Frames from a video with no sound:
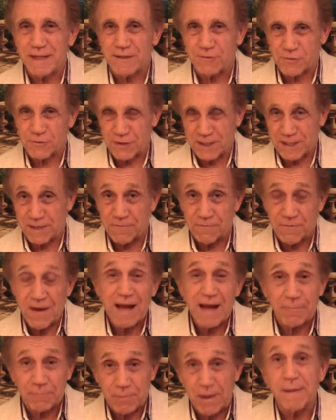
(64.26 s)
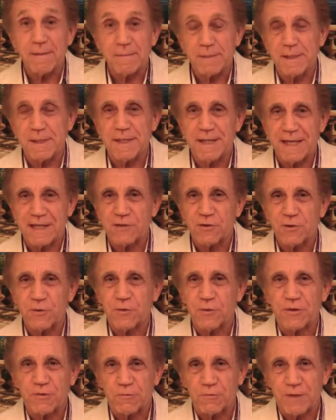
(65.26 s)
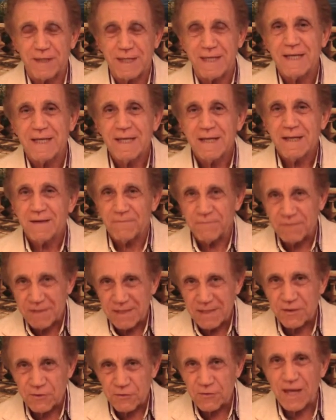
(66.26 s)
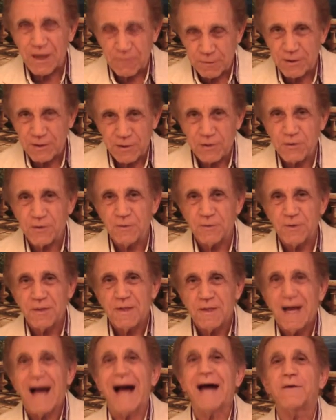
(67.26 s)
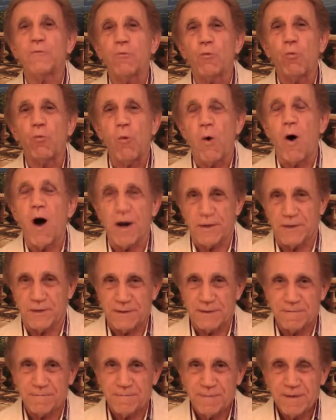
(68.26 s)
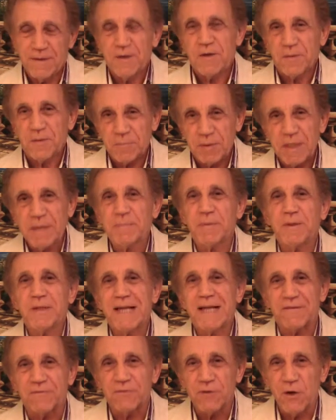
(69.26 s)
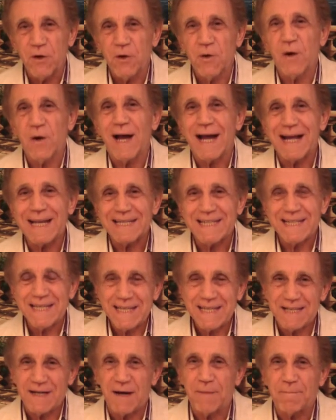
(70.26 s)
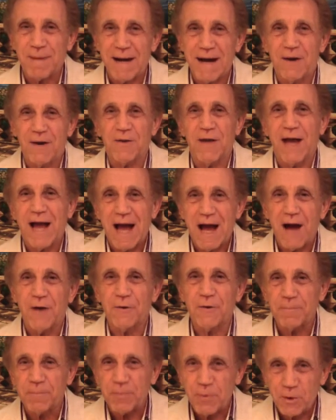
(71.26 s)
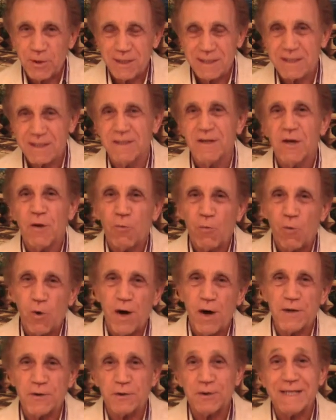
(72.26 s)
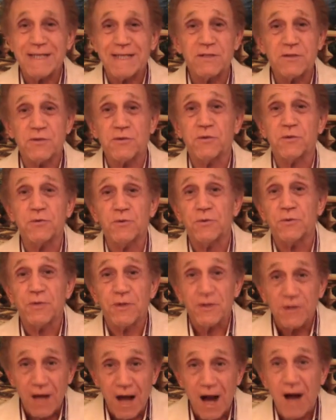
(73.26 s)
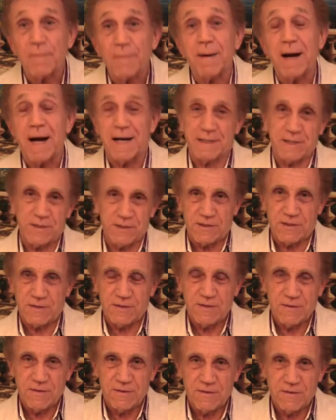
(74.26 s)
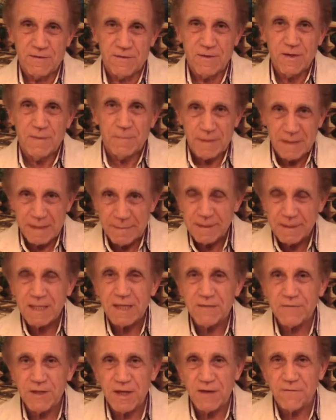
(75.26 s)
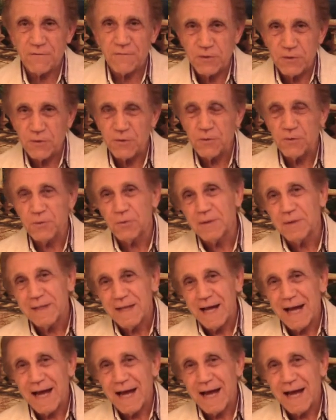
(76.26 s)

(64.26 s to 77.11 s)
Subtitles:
interesting. In fact, probably the next 2 or 3 videos that we do on water. People have no idea about how important water is to our bodies. But let me give you a few